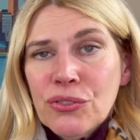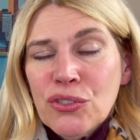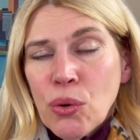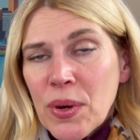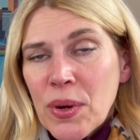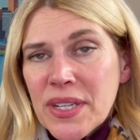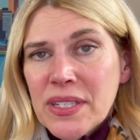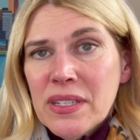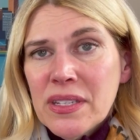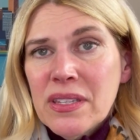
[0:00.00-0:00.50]

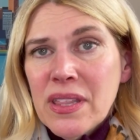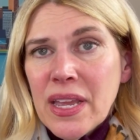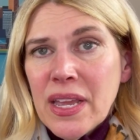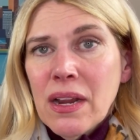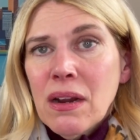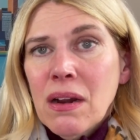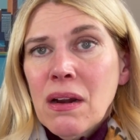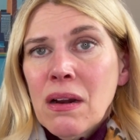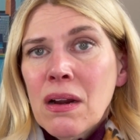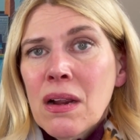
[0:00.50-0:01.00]
choices
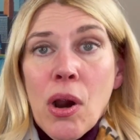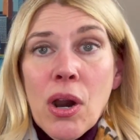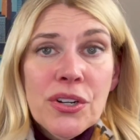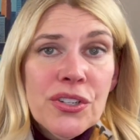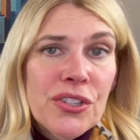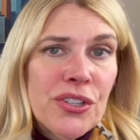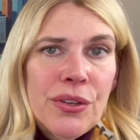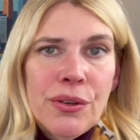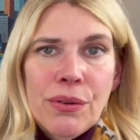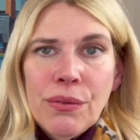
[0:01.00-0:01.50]
there are
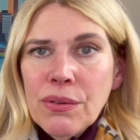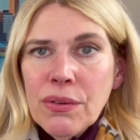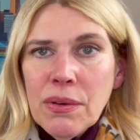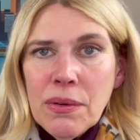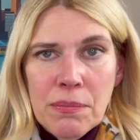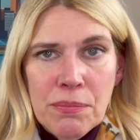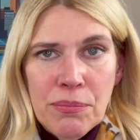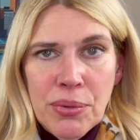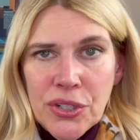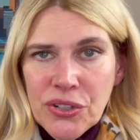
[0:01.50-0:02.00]
to
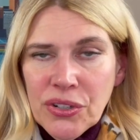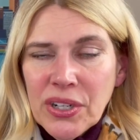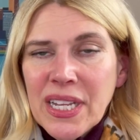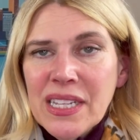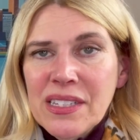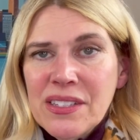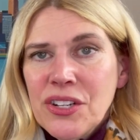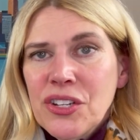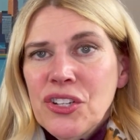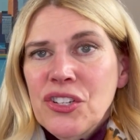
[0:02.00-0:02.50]
put your
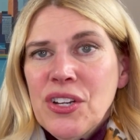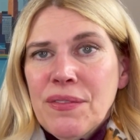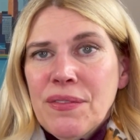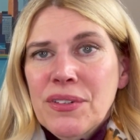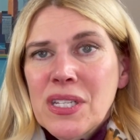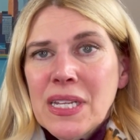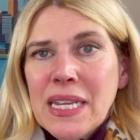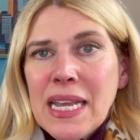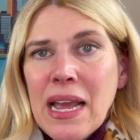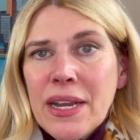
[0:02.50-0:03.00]
kids into
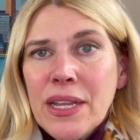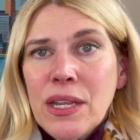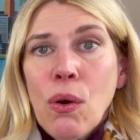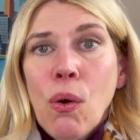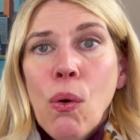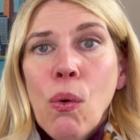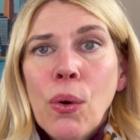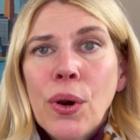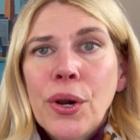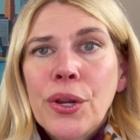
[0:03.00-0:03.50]
Jefferson County,
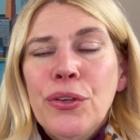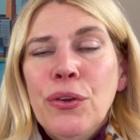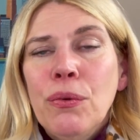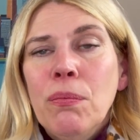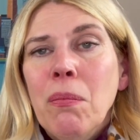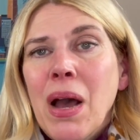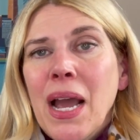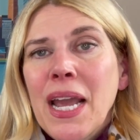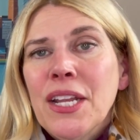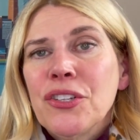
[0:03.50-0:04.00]
or you
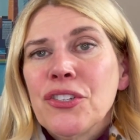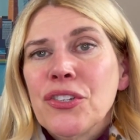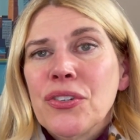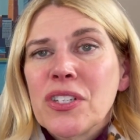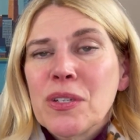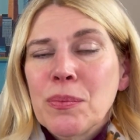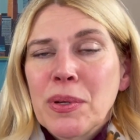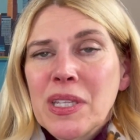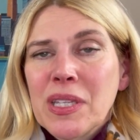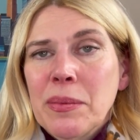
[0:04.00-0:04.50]
might choose
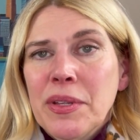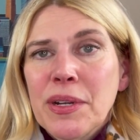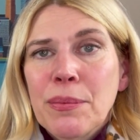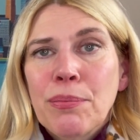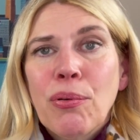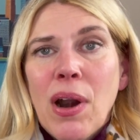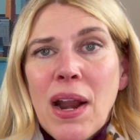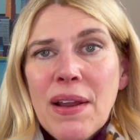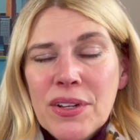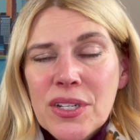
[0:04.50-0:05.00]
to put them into
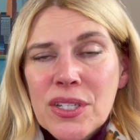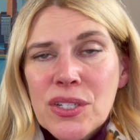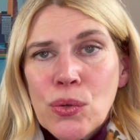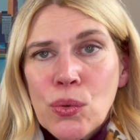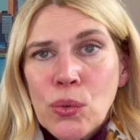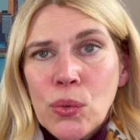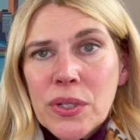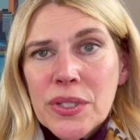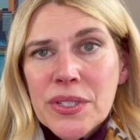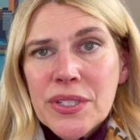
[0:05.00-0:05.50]
private
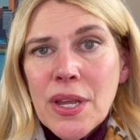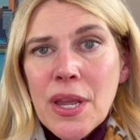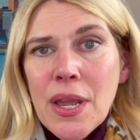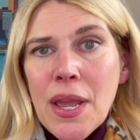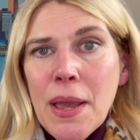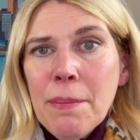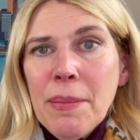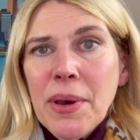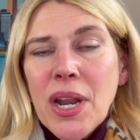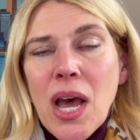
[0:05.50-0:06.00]
schools.
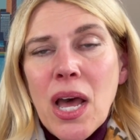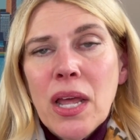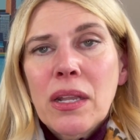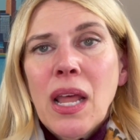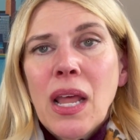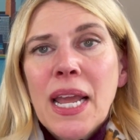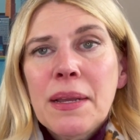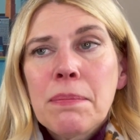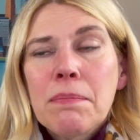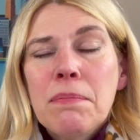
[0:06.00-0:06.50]
But
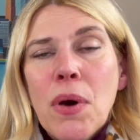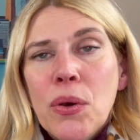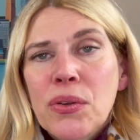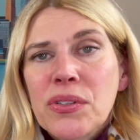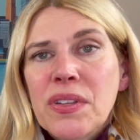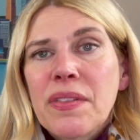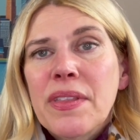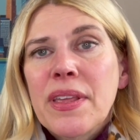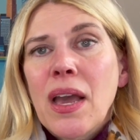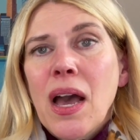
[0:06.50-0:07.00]
unlike
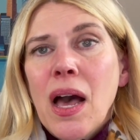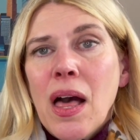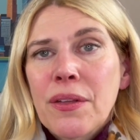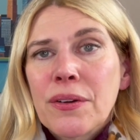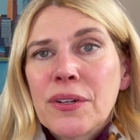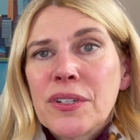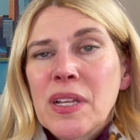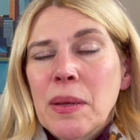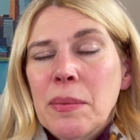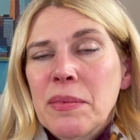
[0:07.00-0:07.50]
most of the
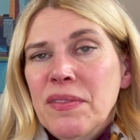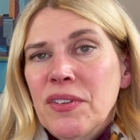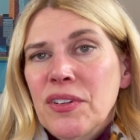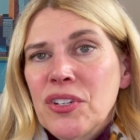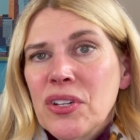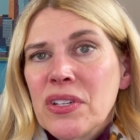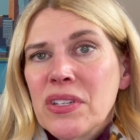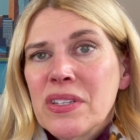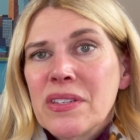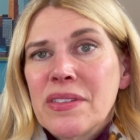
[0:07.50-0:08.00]
other
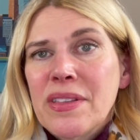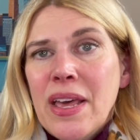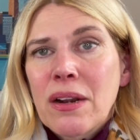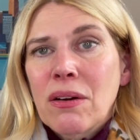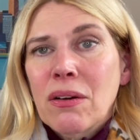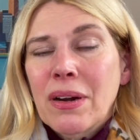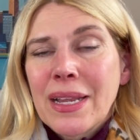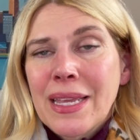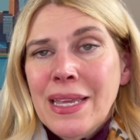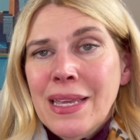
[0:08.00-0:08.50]
subdivisions that
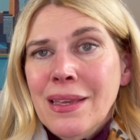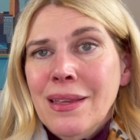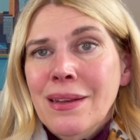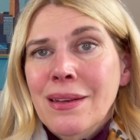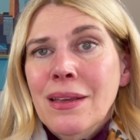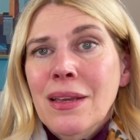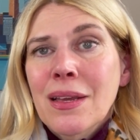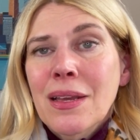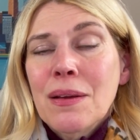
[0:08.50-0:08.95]
are in